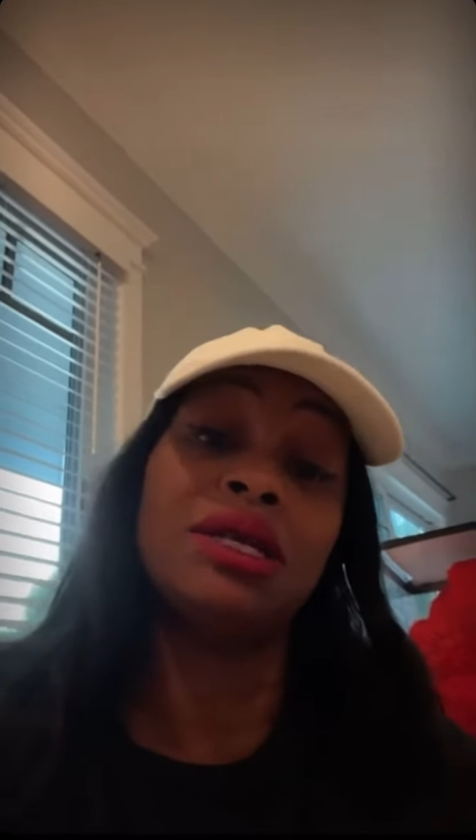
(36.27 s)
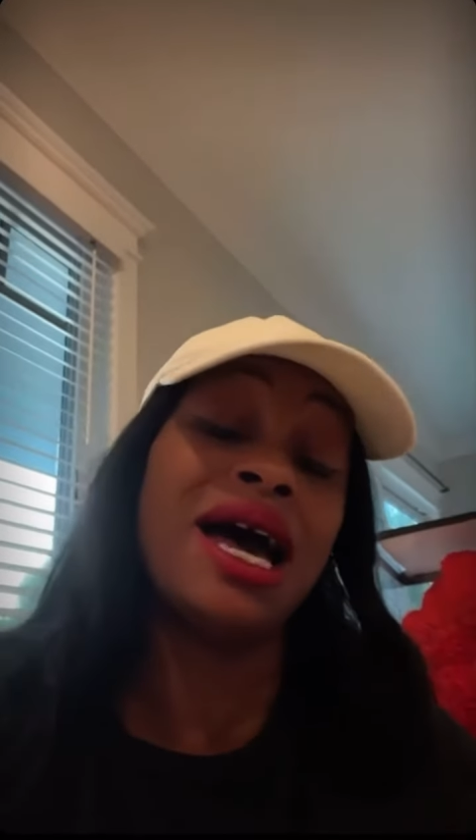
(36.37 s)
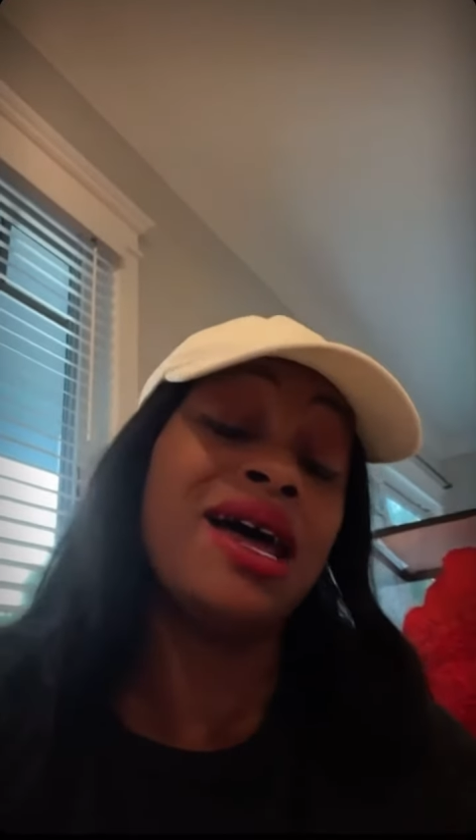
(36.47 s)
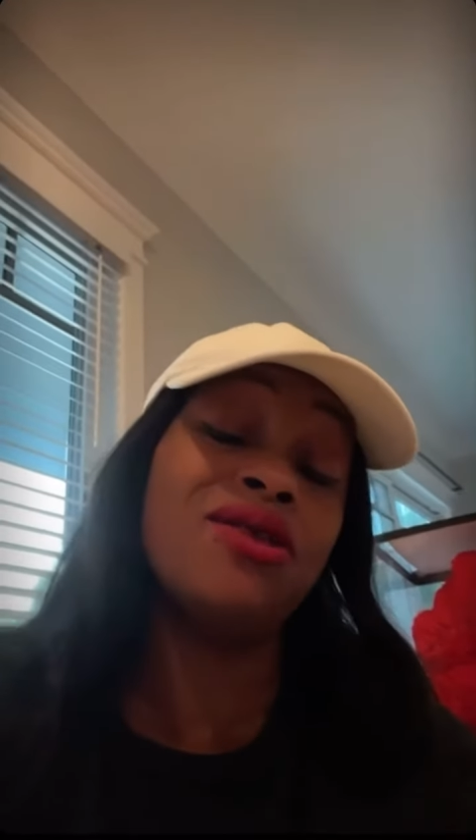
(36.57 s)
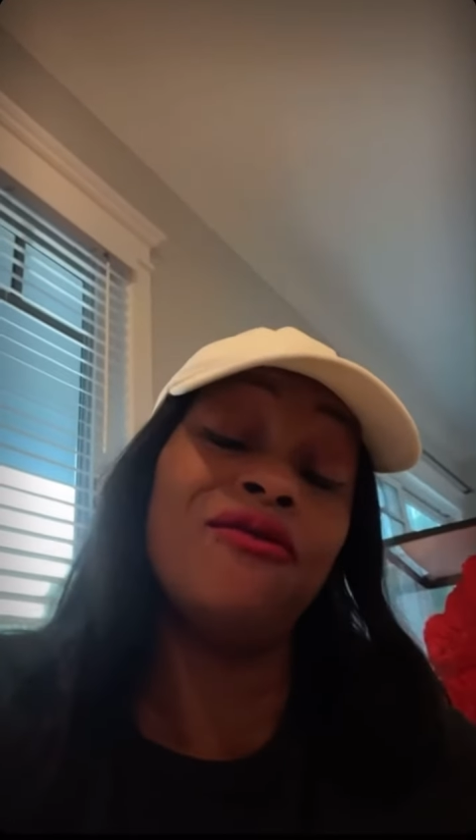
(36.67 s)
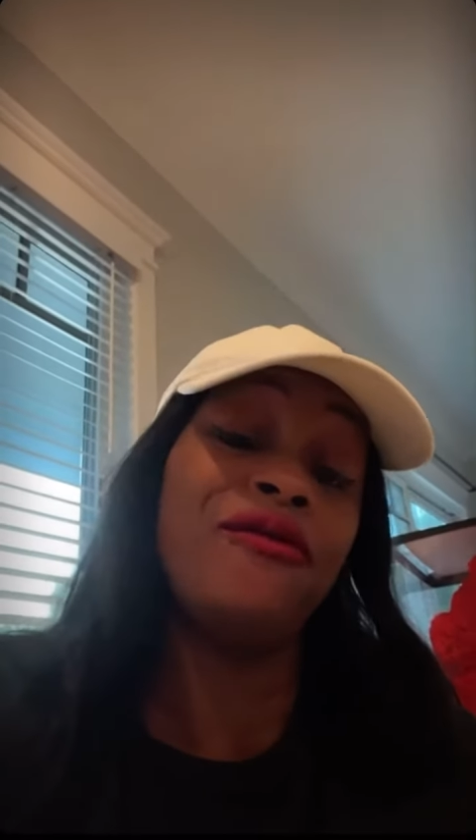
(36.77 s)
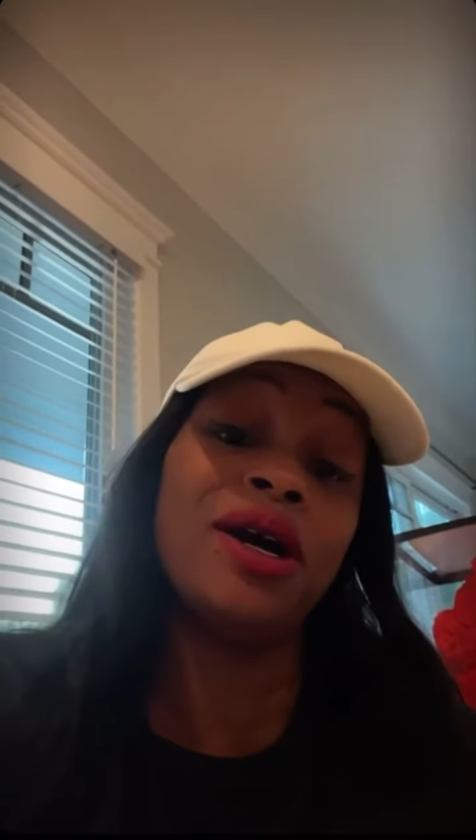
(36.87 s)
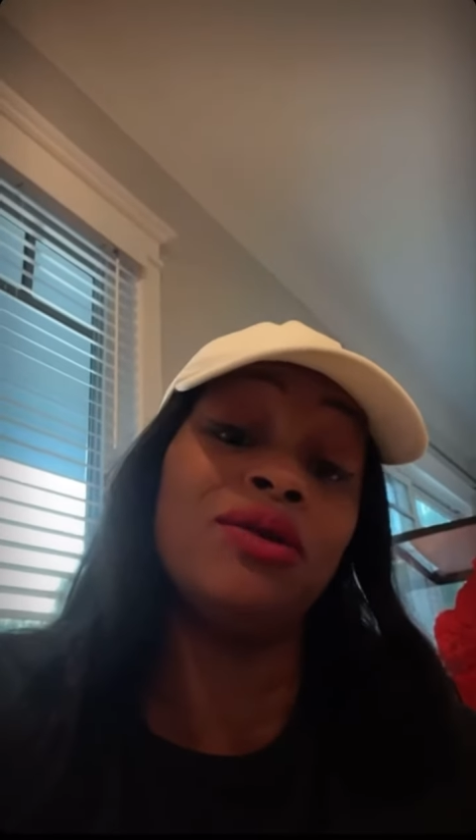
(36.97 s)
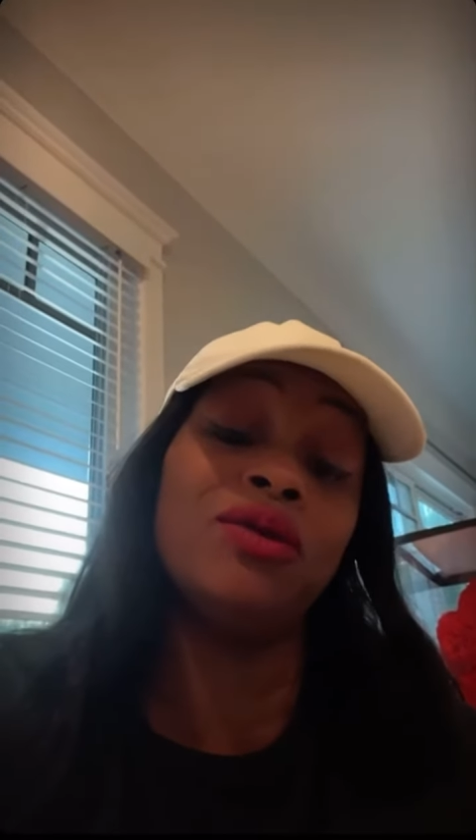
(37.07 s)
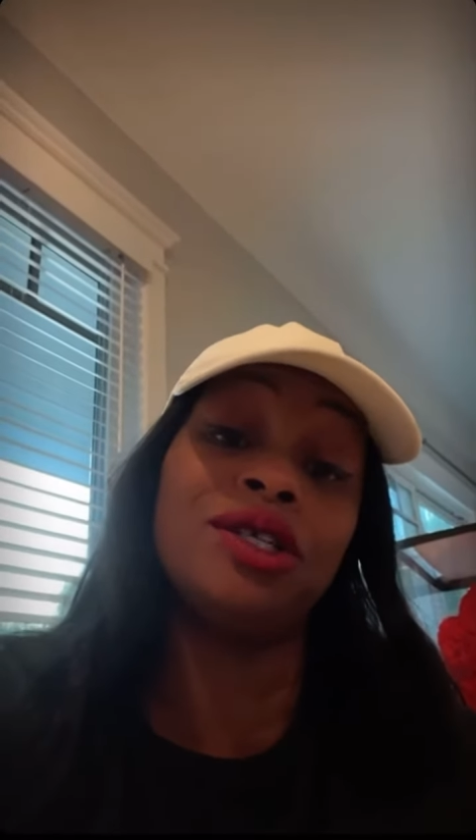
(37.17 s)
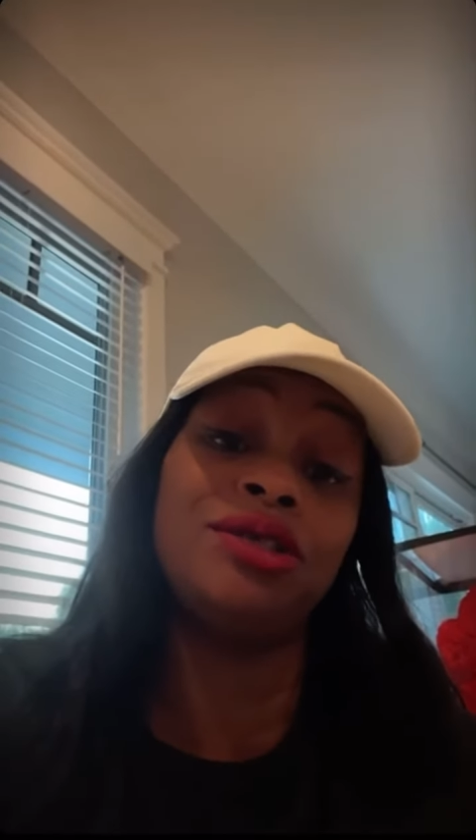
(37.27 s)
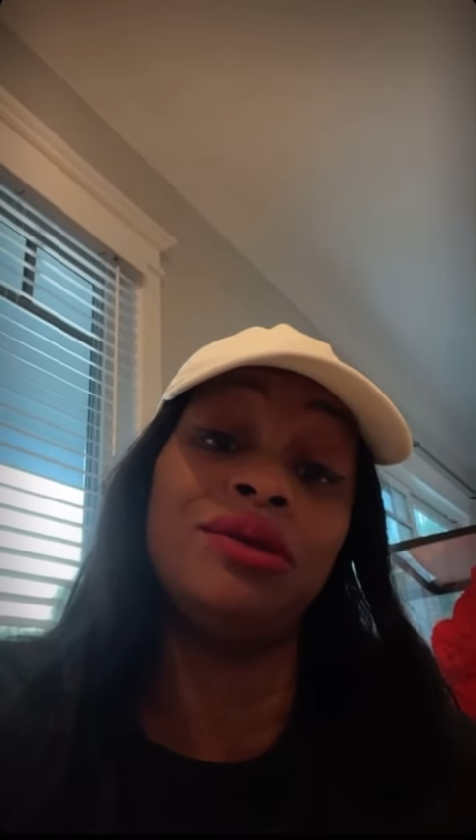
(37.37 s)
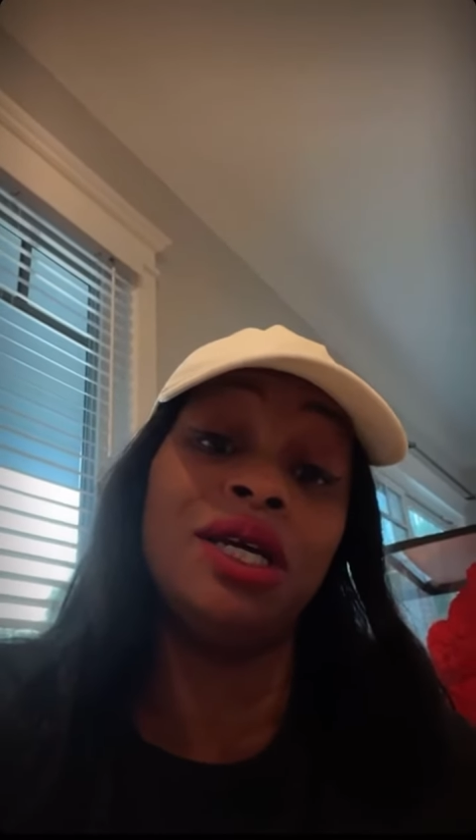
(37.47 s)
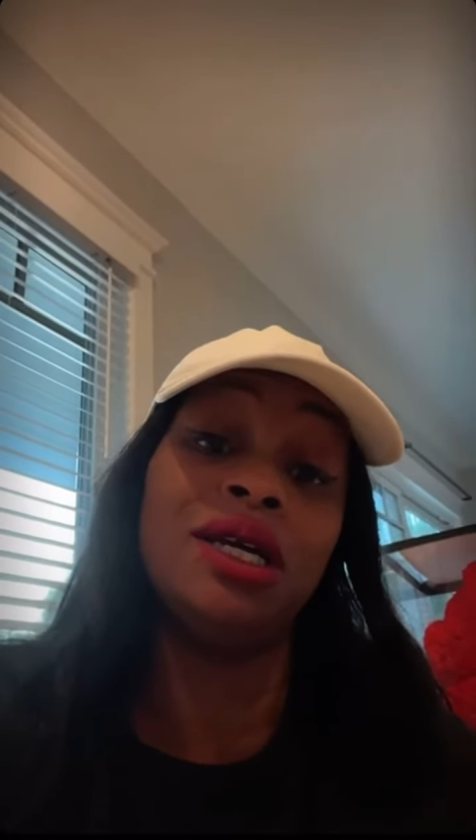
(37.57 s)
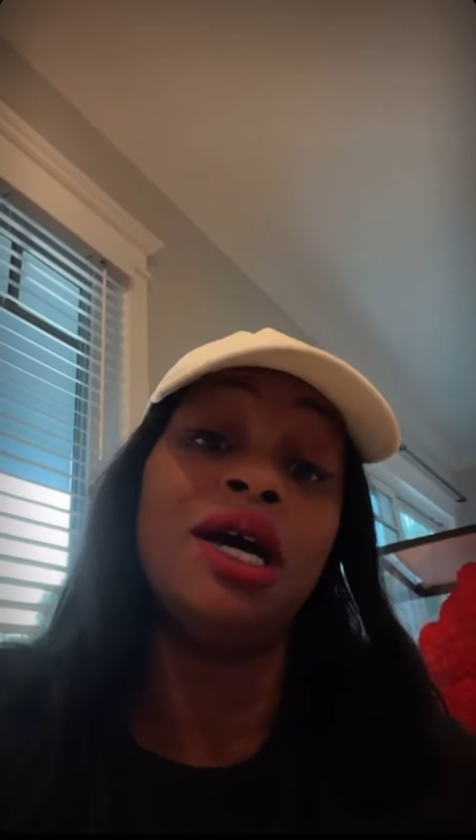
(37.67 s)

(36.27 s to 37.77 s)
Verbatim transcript: I don't fucking want you here.